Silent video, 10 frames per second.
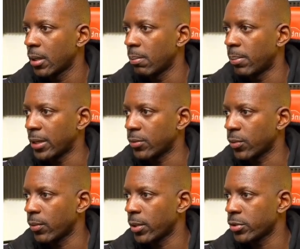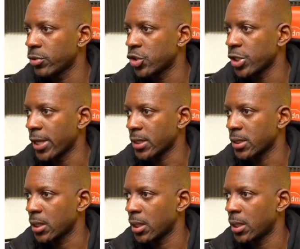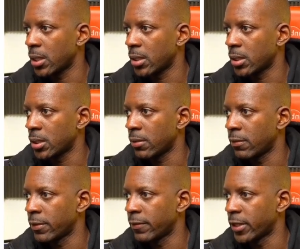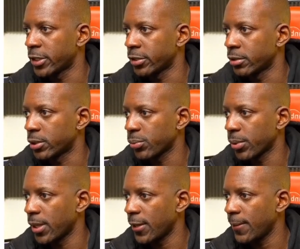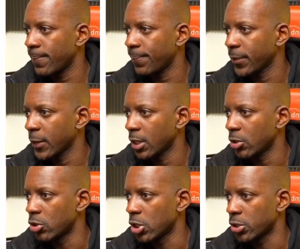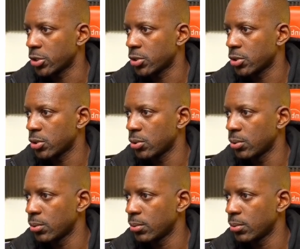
but we want to check the version 3.2.